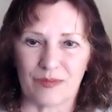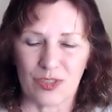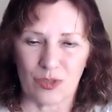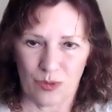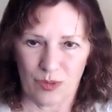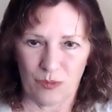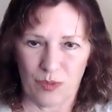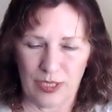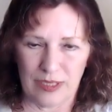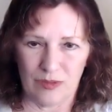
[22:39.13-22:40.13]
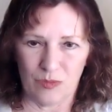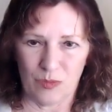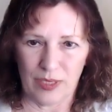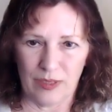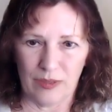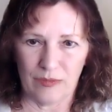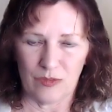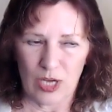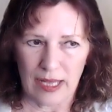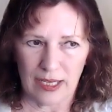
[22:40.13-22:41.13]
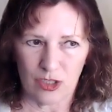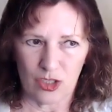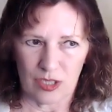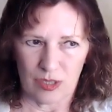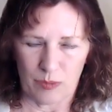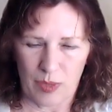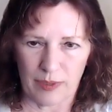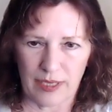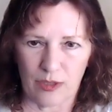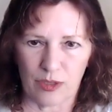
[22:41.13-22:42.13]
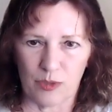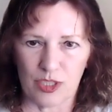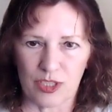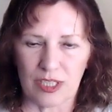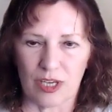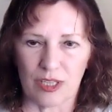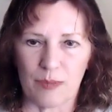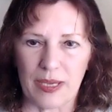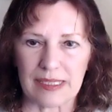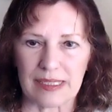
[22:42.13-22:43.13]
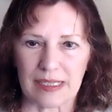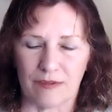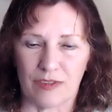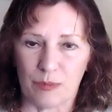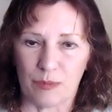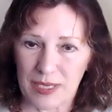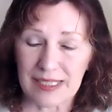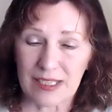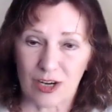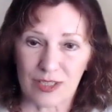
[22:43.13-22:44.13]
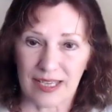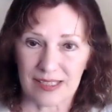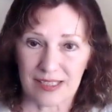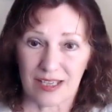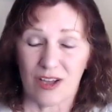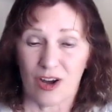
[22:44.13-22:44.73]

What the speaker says: So we challenged the public health emergency on the basis of the PCR tests